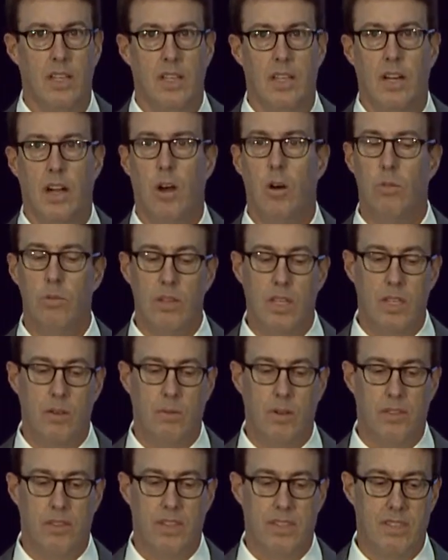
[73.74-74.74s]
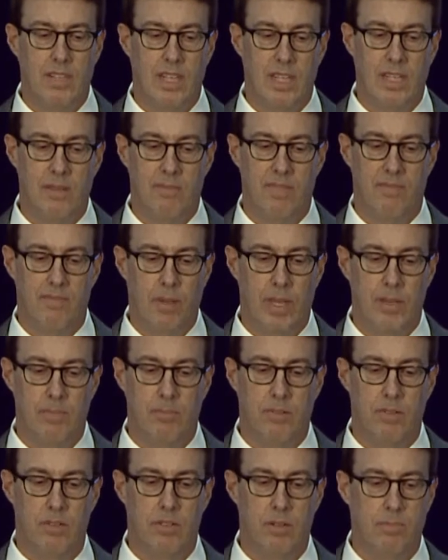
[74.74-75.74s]
only with a team of
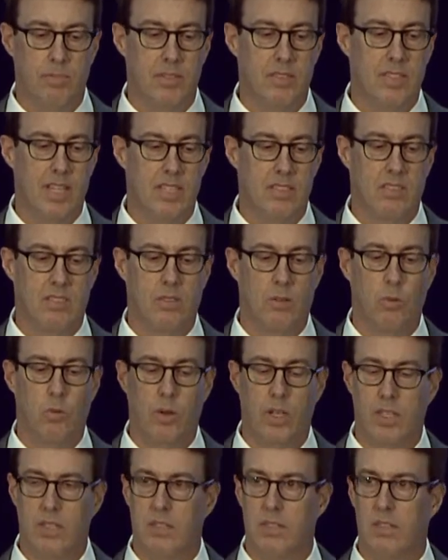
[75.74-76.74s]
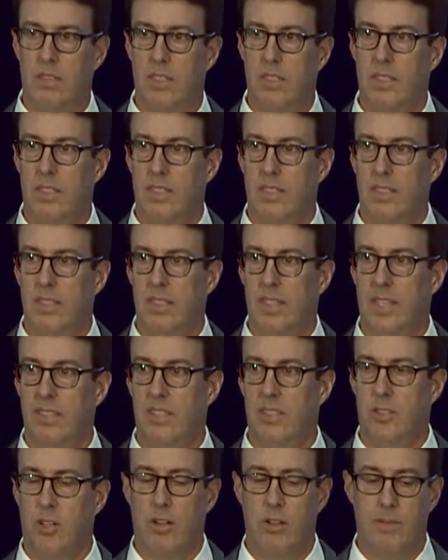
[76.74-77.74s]
people who possess the will and
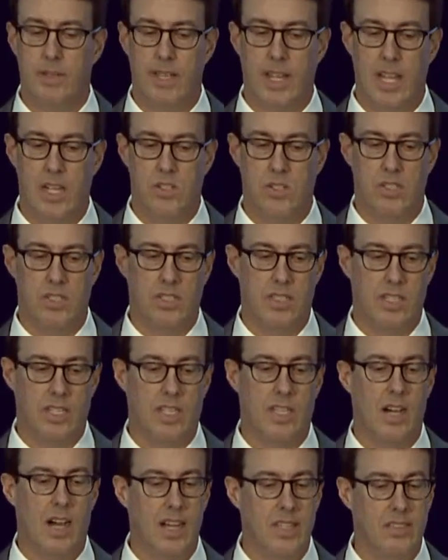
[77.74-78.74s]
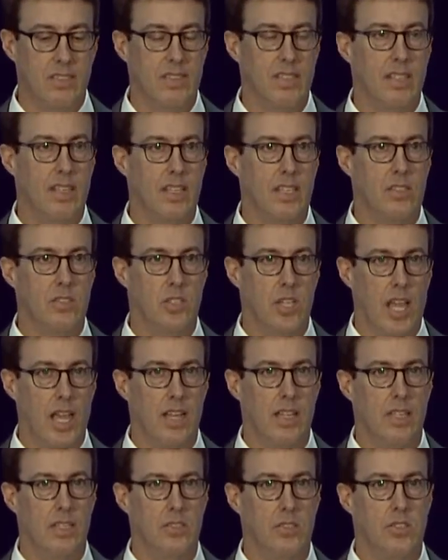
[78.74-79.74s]
determination to constantly
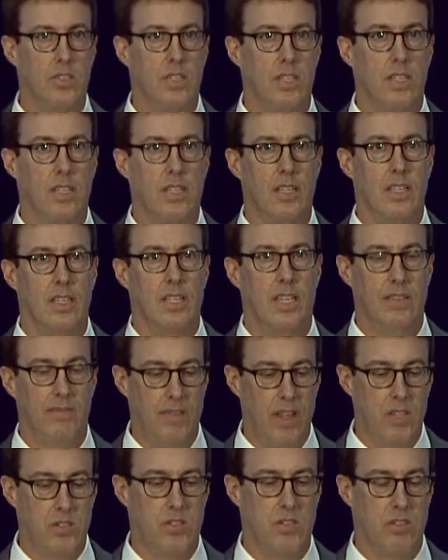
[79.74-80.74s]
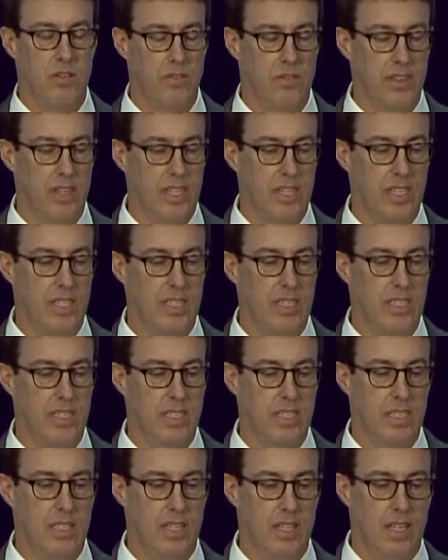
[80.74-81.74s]
challenge conventional thinking.
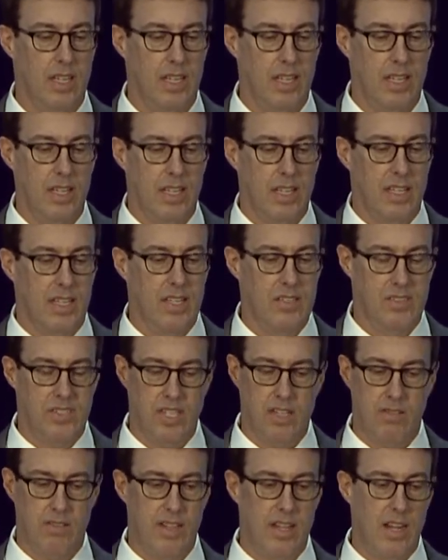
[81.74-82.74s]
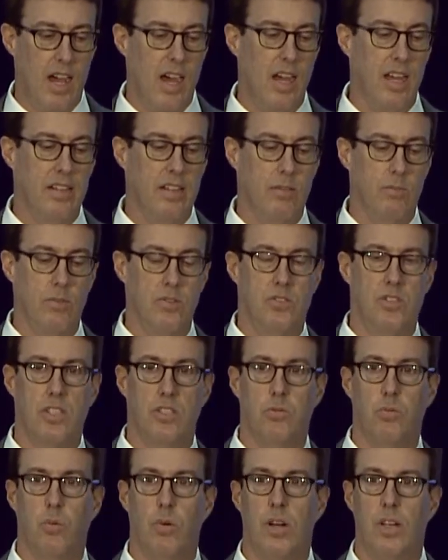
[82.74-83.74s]
Consider that Honda was
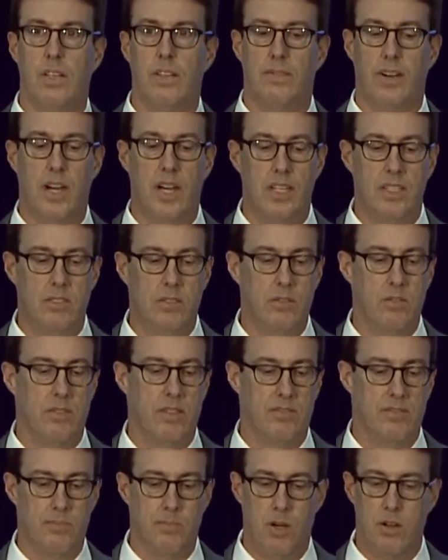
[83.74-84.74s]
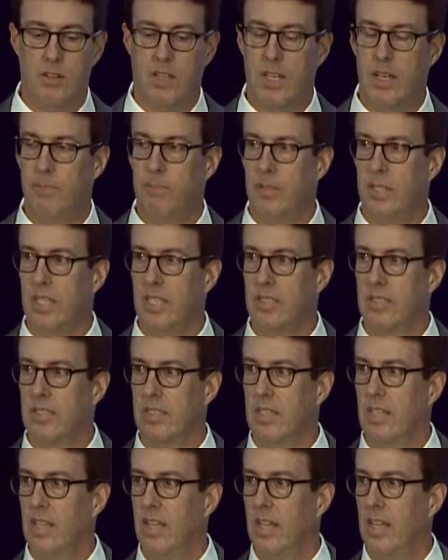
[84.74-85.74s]
just one of hundreds of small companies
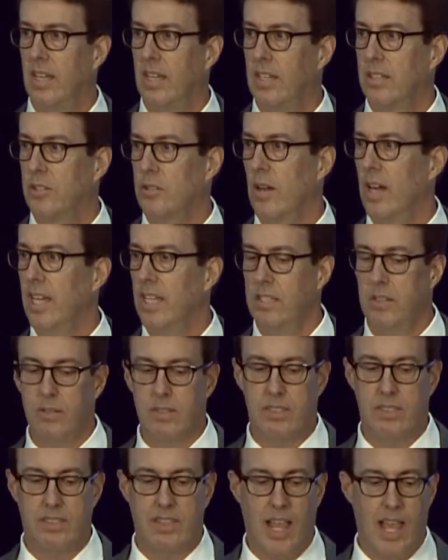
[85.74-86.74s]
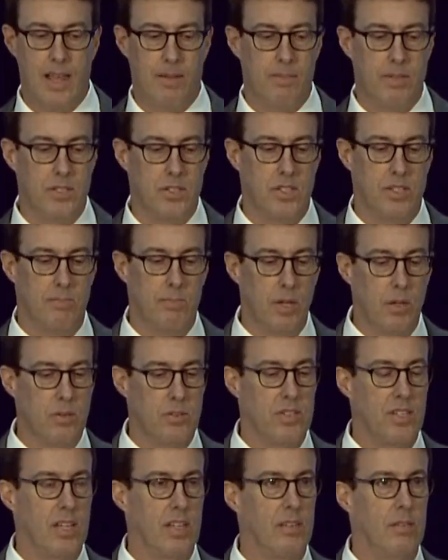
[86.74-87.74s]
trying to establish a
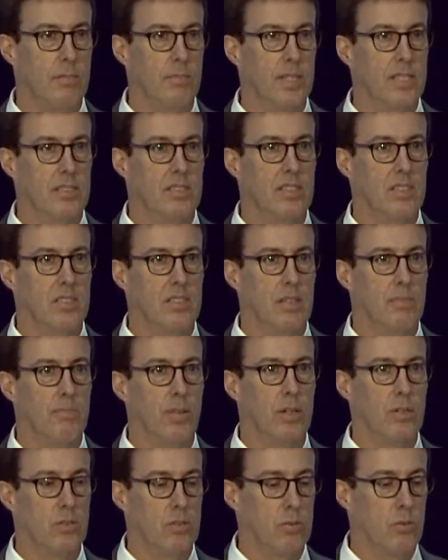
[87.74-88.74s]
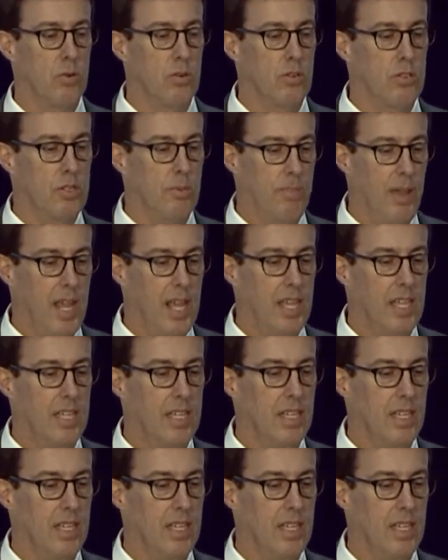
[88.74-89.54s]
motorcycle business in post-war Japan.